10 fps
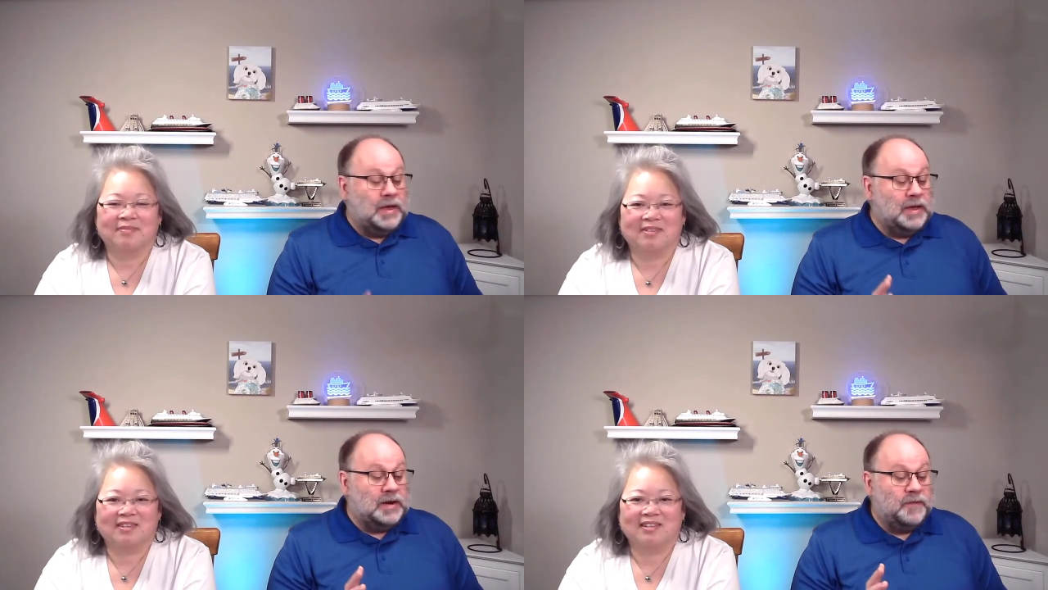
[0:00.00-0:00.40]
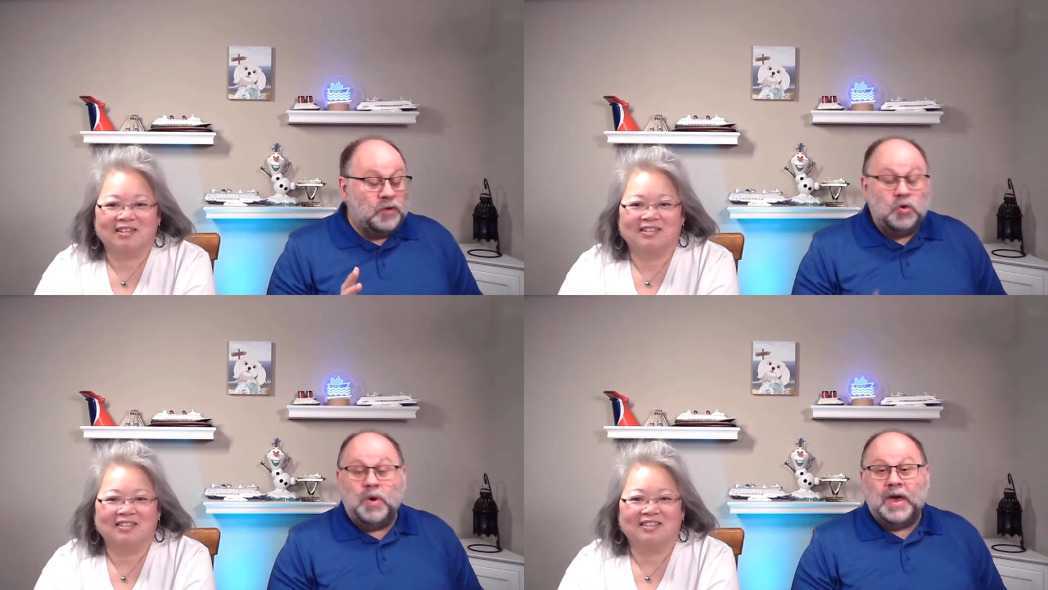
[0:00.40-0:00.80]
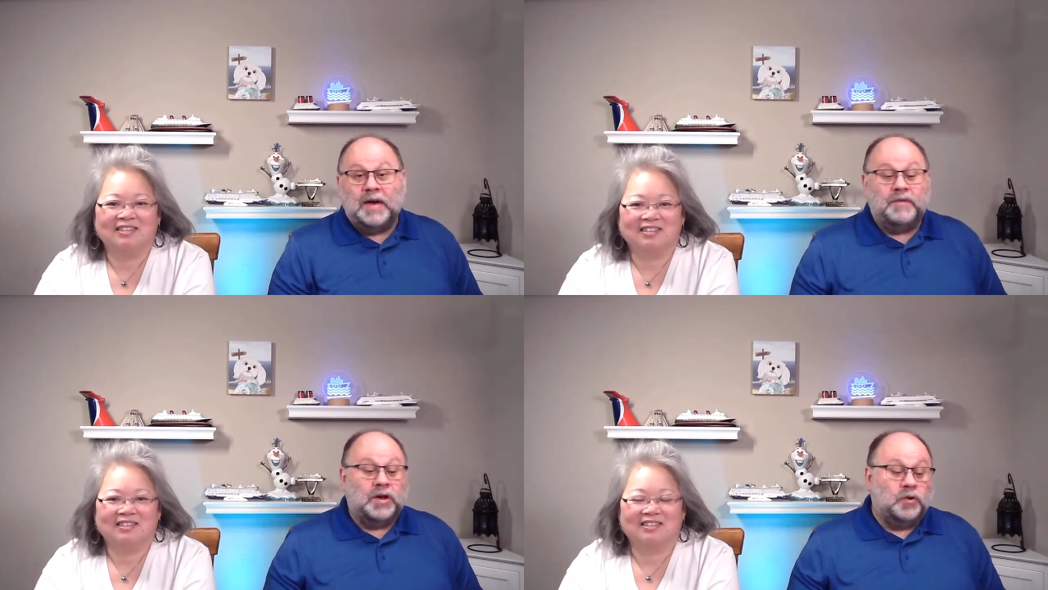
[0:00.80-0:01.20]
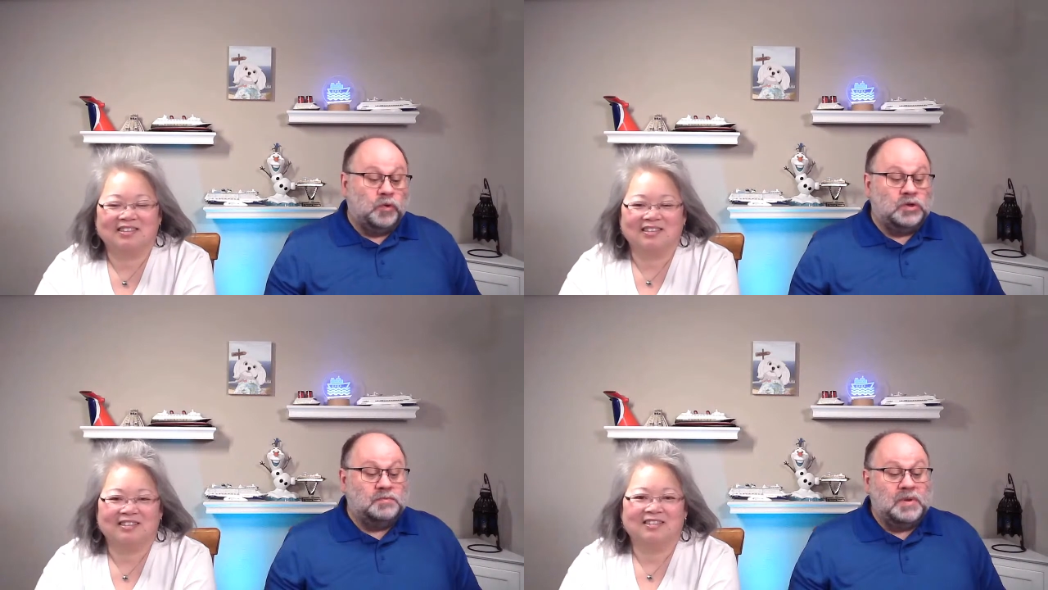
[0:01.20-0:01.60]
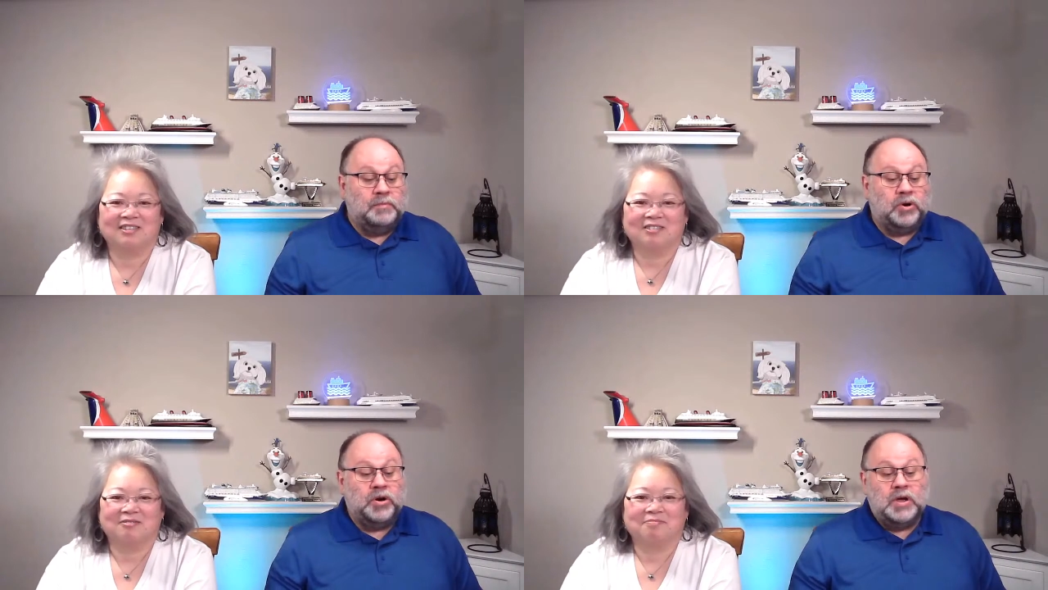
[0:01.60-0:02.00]
Speaker 1: And if you have a cruise
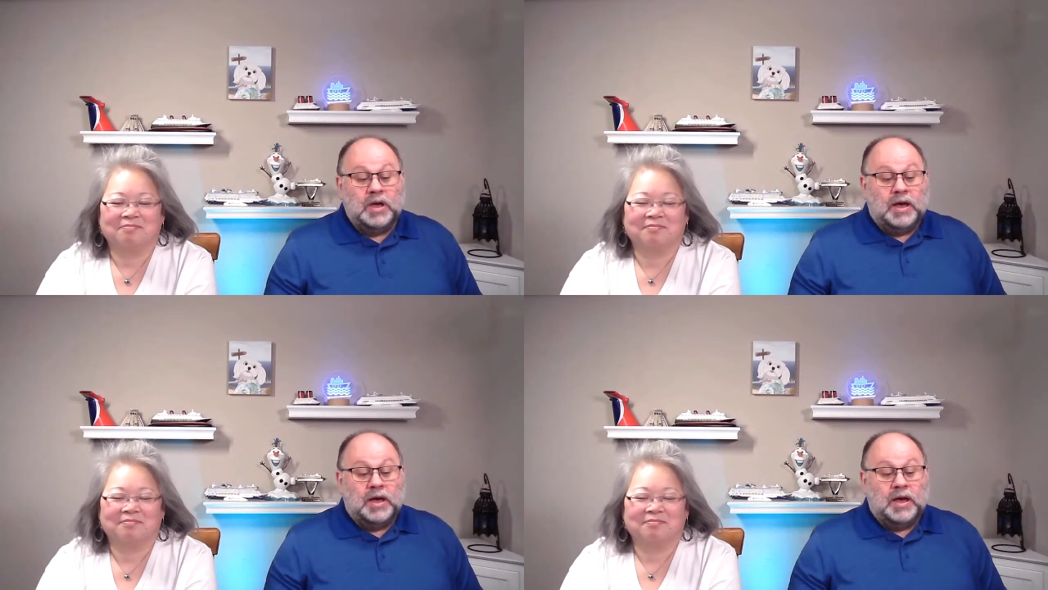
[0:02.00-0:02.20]
member,